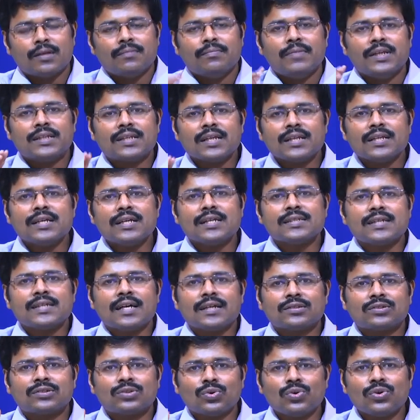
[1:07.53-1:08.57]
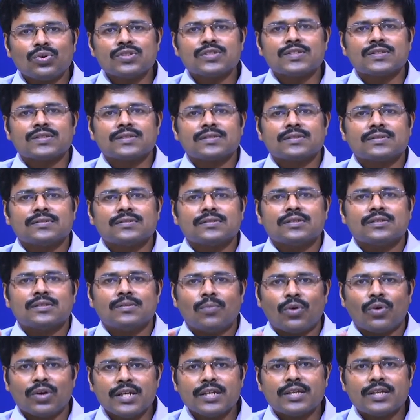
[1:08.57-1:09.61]
Materials are those
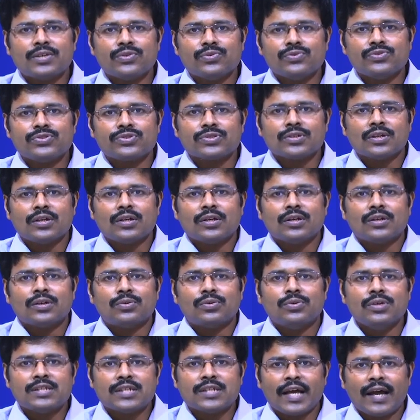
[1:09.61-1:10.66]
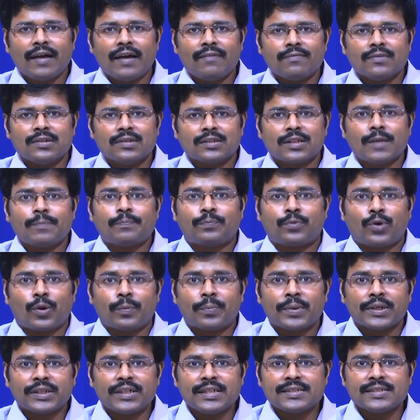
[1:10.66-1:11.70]
molecules which have the
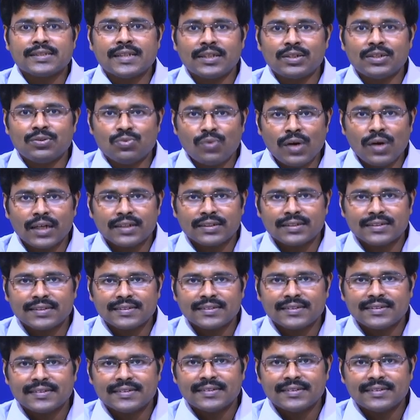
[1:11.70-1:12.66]
properties that you want